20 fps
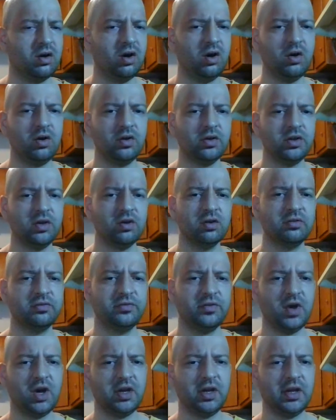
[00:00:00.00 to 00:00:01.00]
"Oh, you're
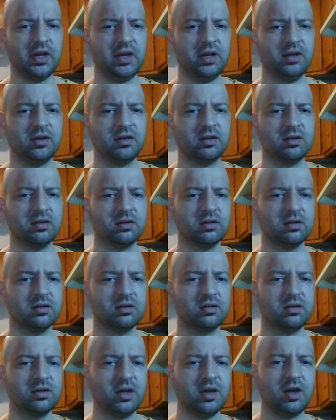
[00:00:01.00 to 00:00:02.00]
funny."
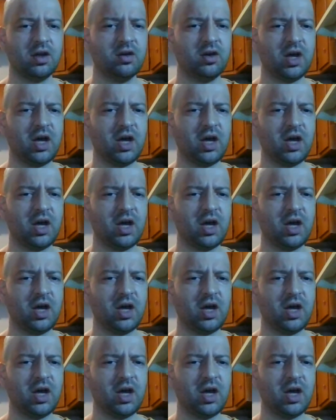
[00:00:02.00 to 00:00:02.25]
Like,